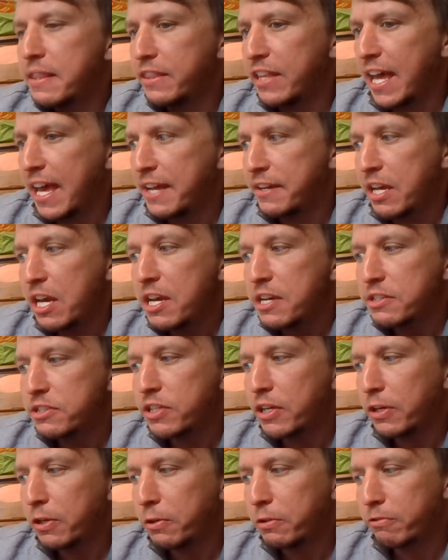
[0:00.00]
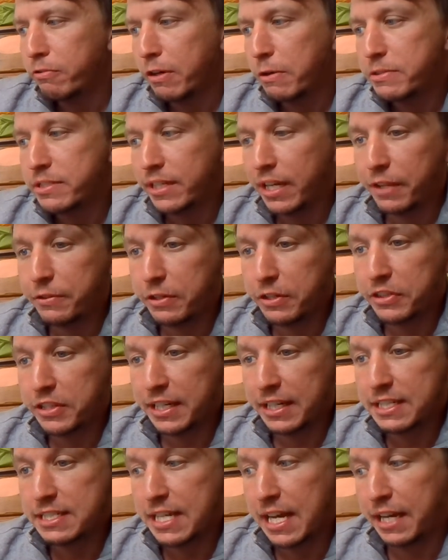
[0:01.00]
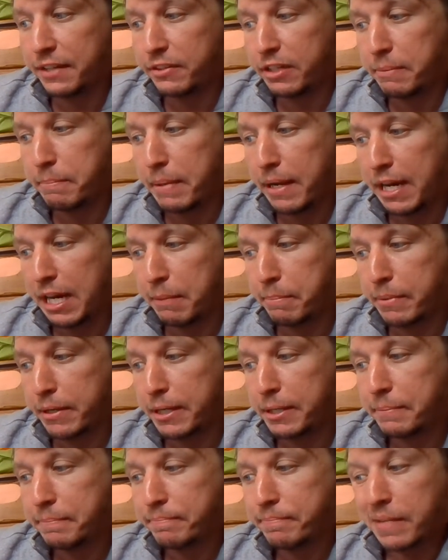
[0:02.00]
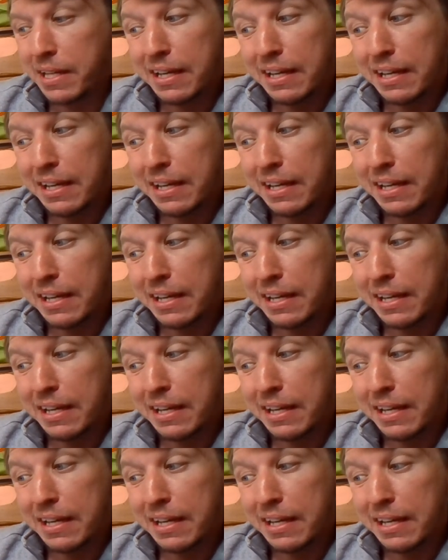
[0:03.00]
Then Toad wrote other things on the paper.